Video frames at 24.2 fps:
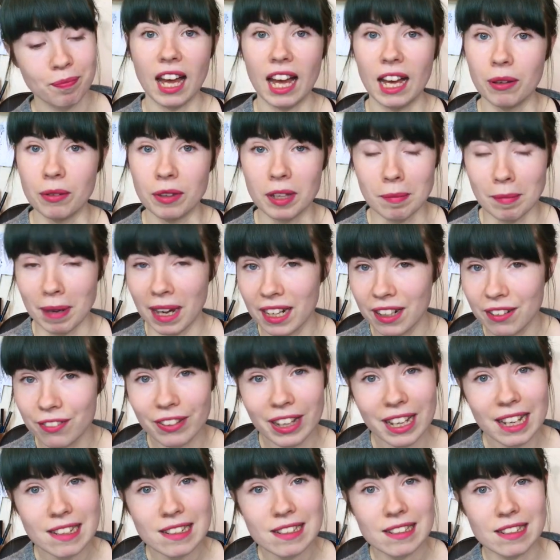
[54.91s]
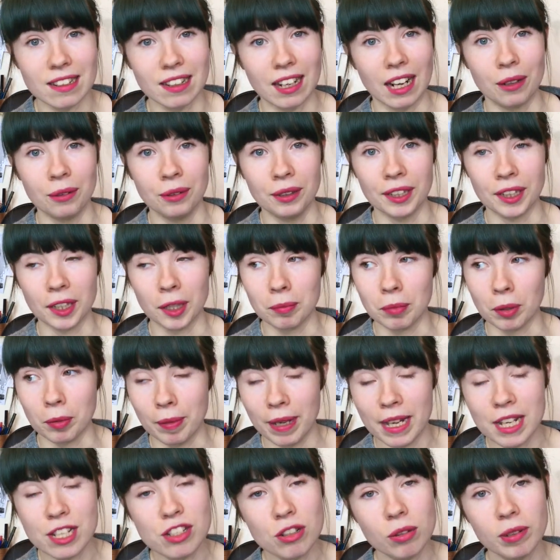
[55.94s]
how they manifest and how they are
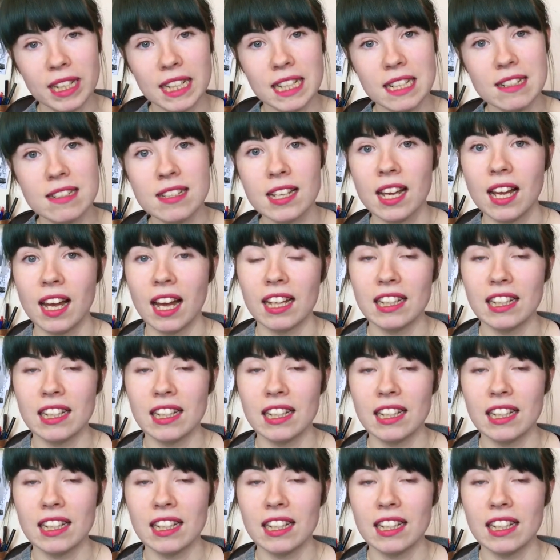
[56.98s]
perpetuated,